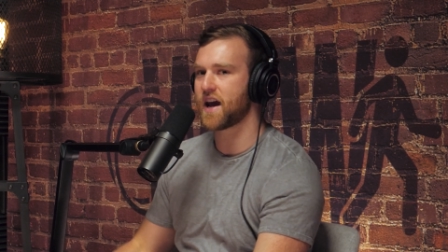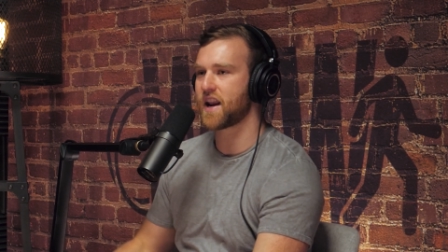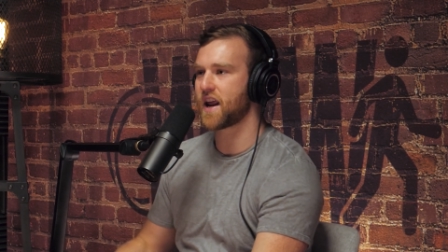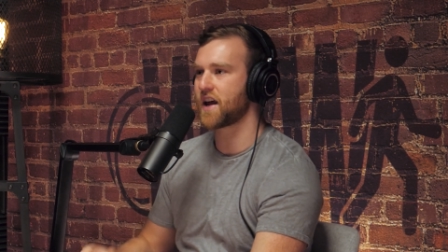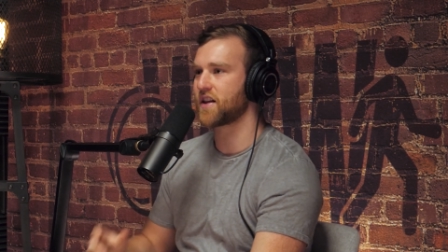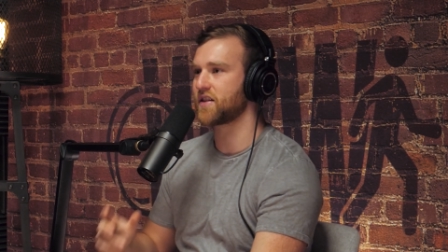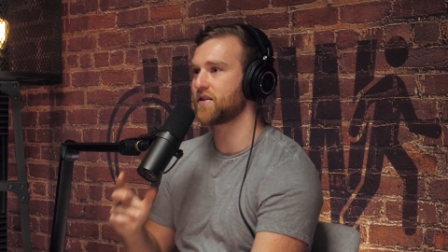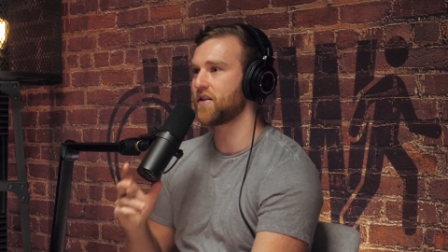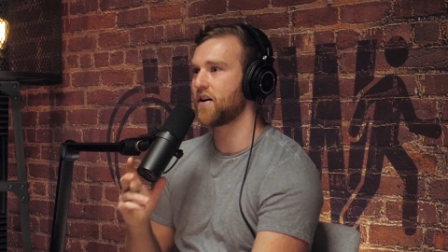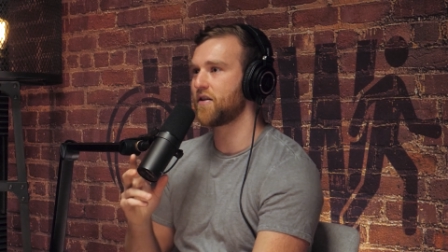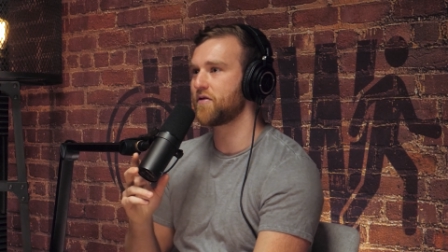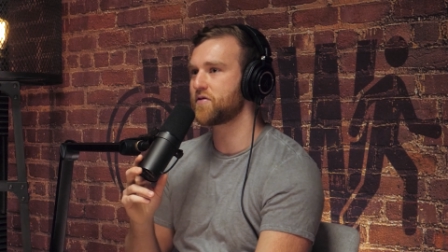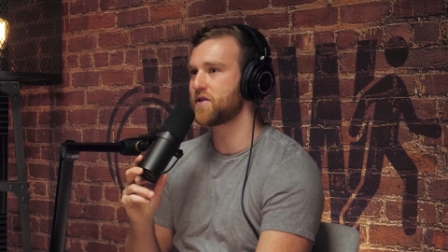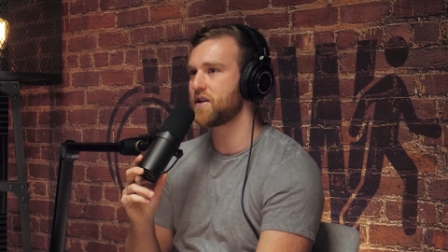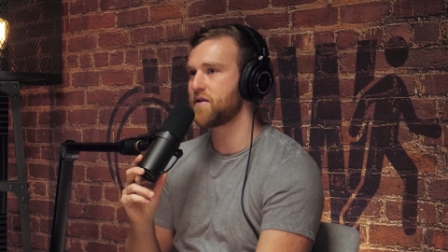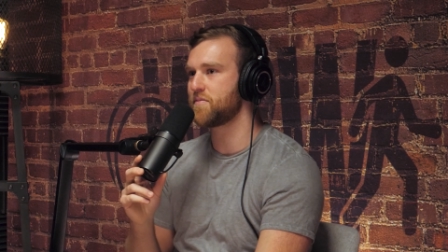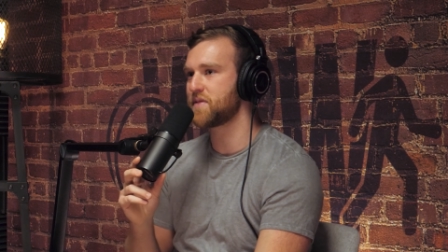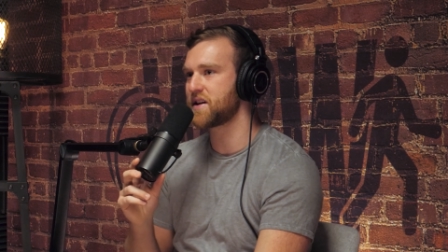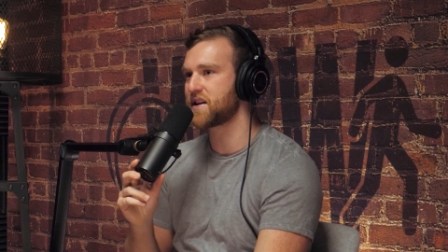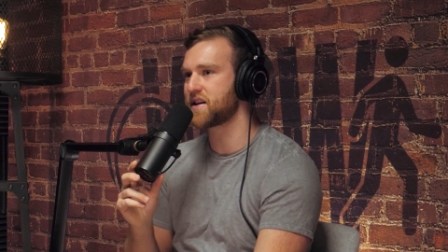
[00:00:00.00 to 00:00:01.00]
And I loved
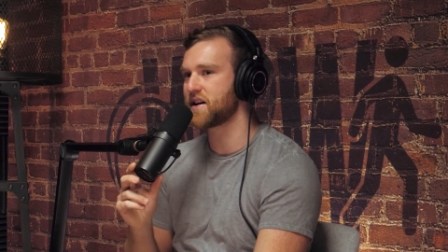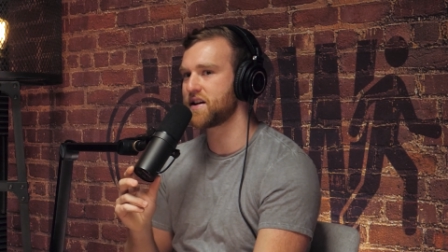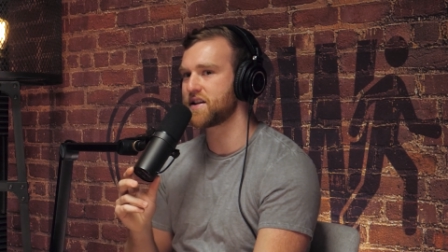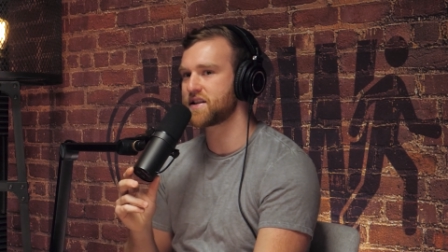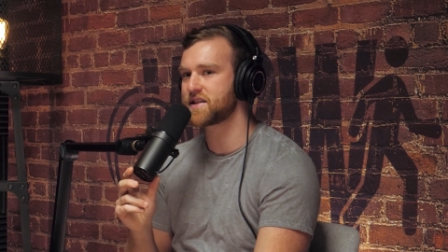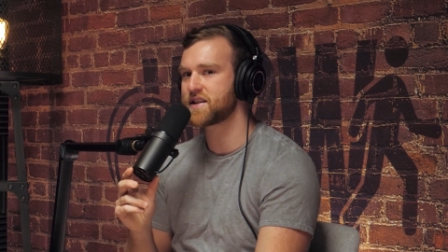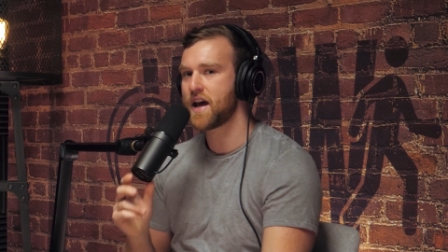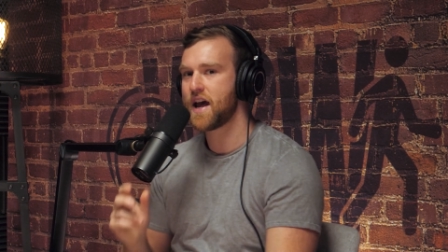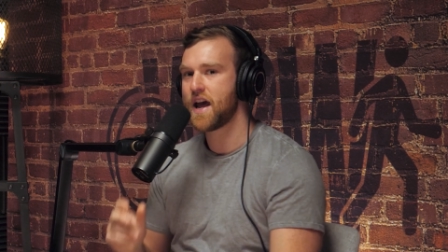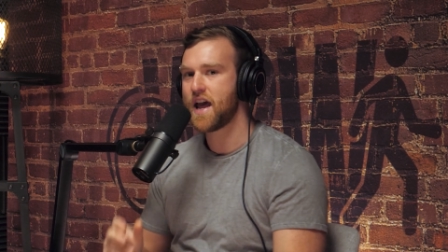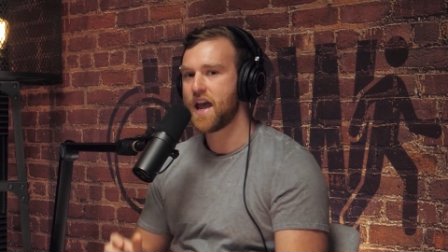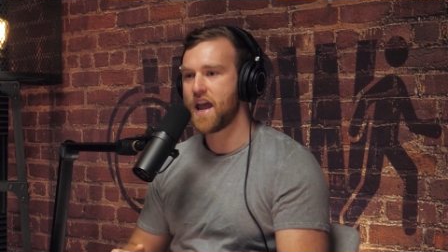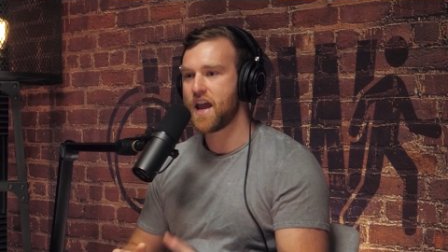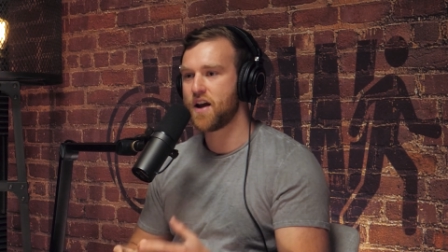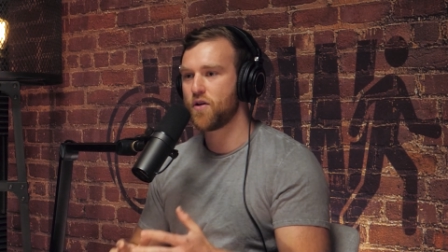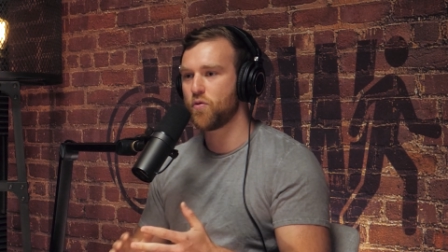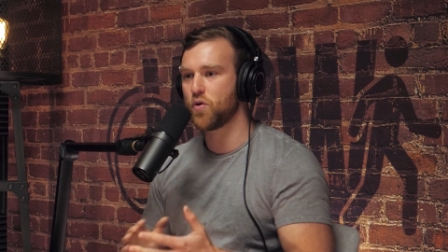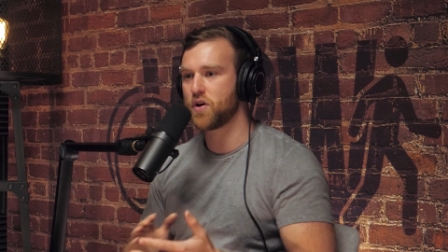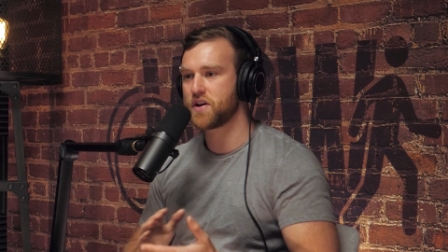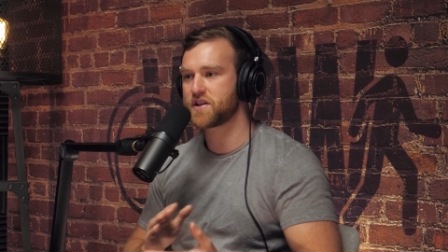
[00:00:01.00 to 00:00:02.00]
it because
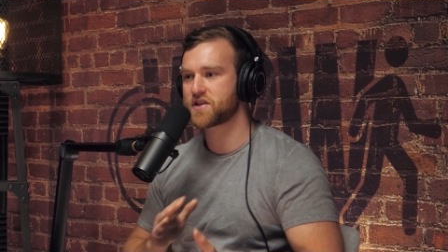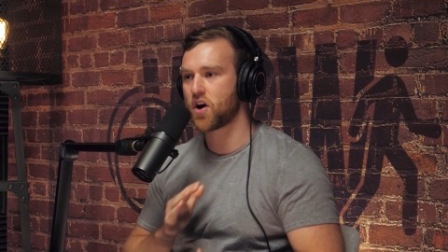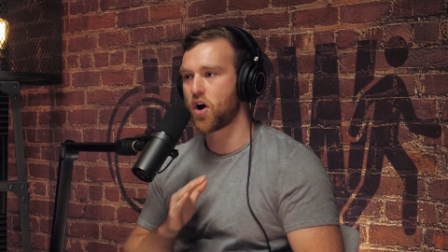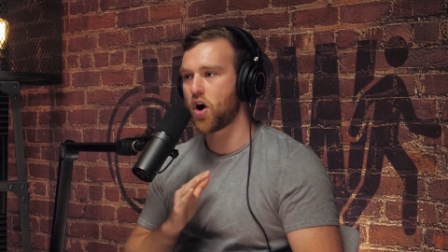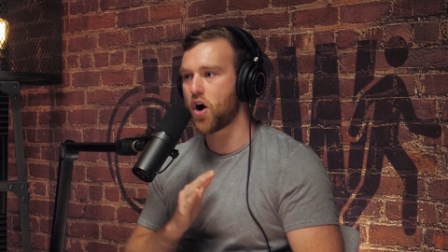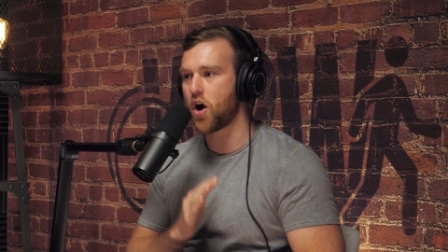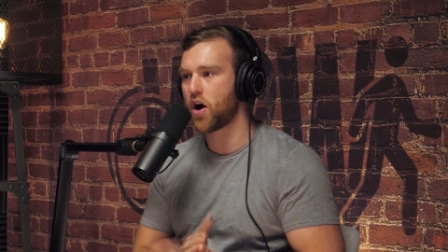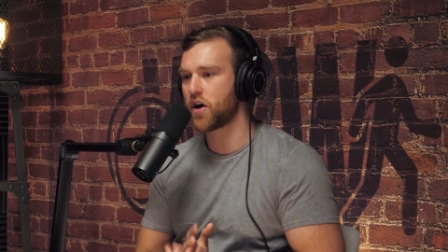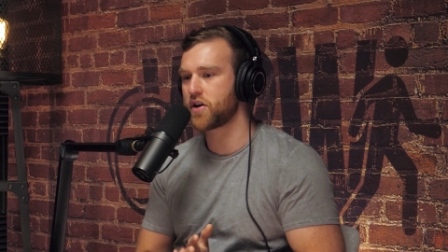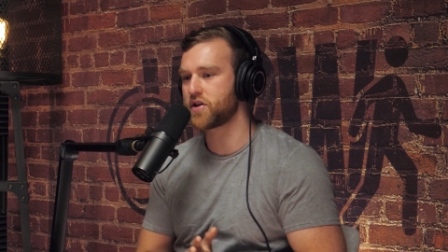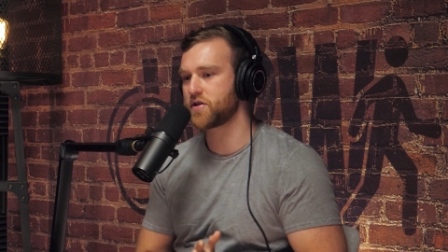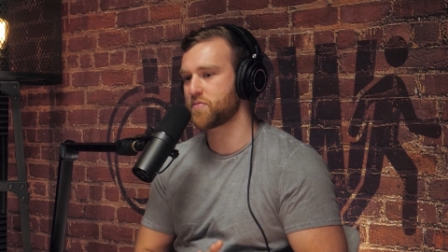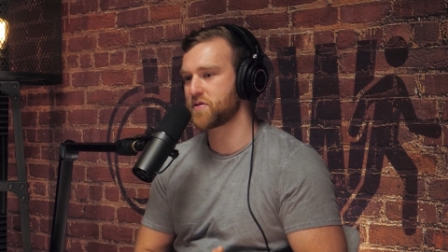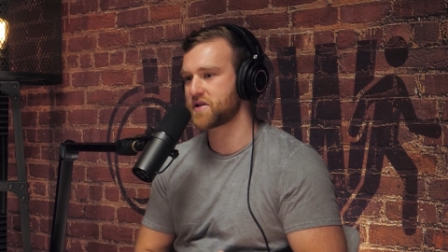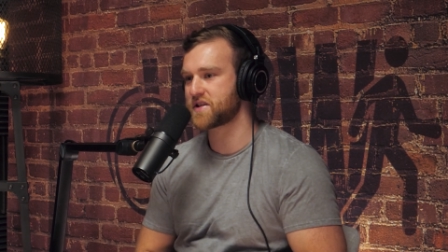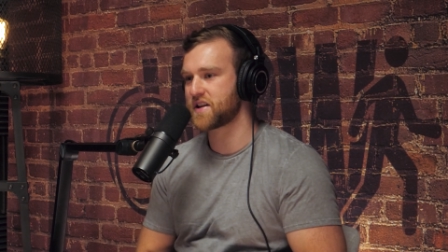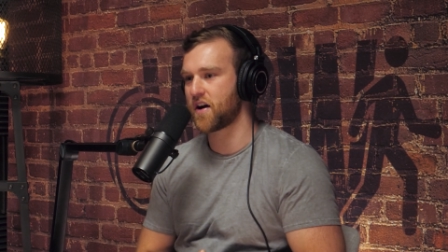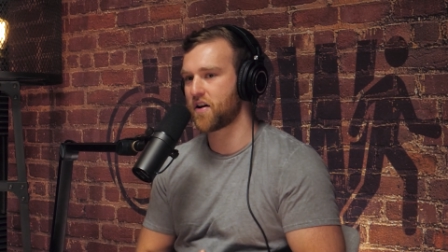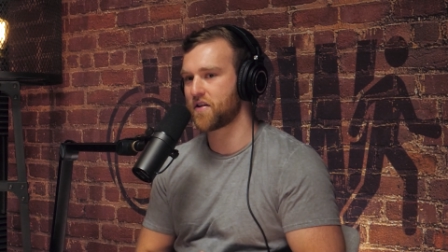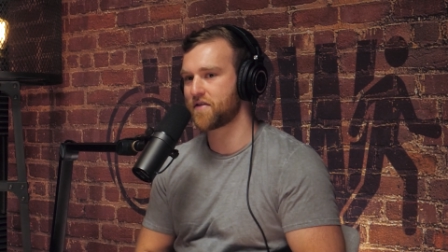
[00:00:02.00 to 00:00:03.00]
it was
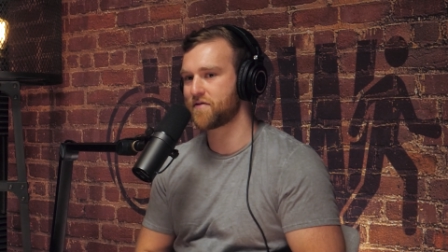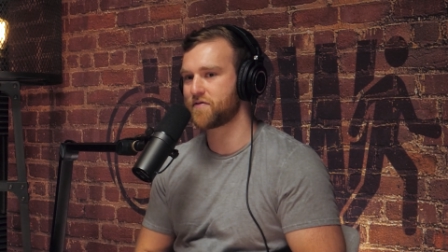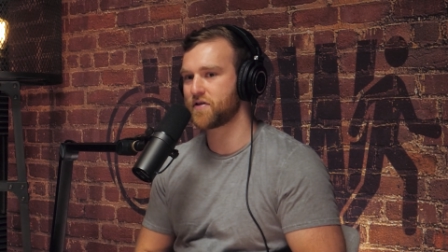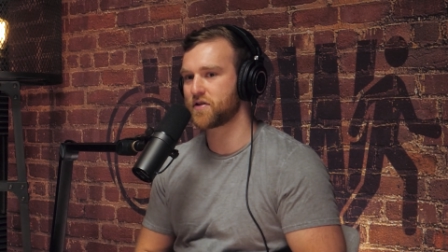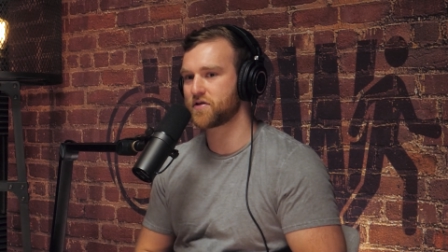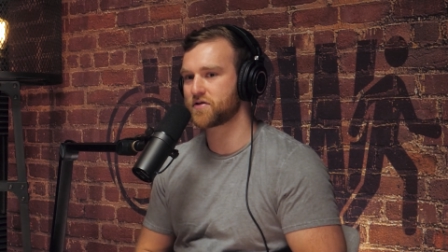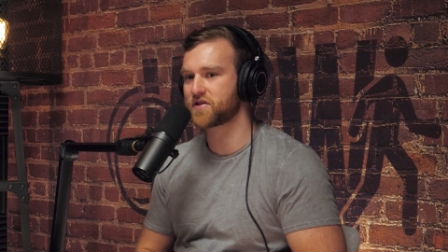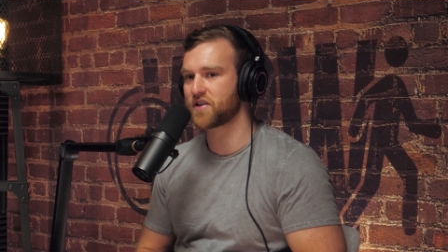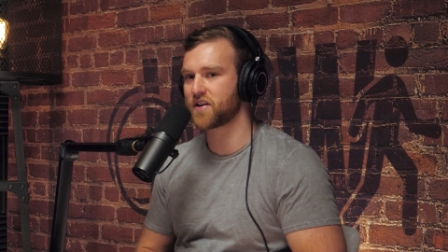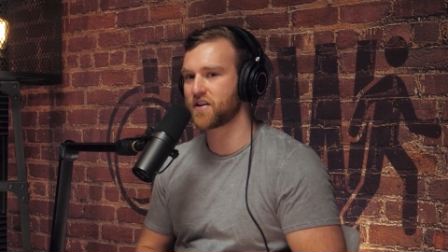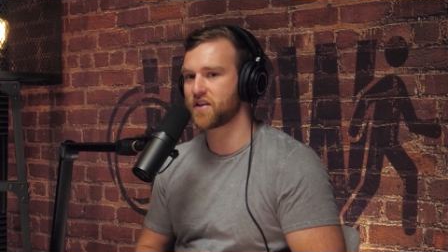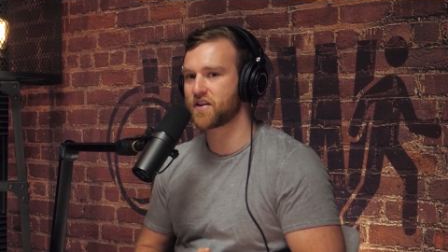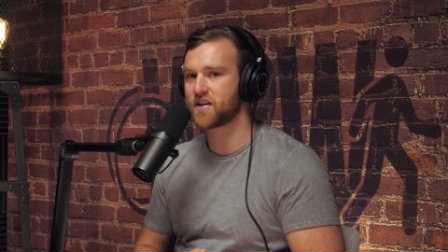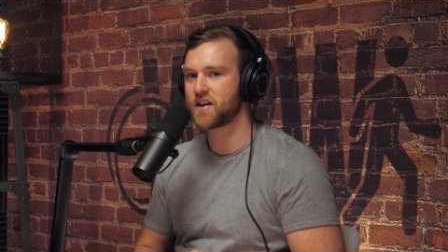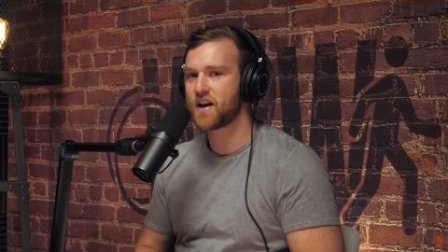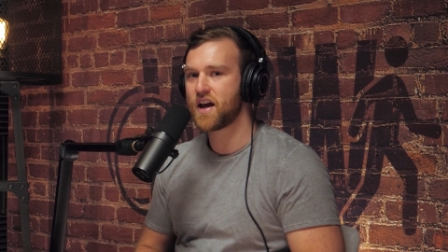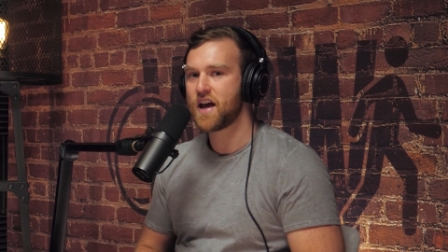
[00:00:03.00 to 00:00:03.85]
100% unfiltered.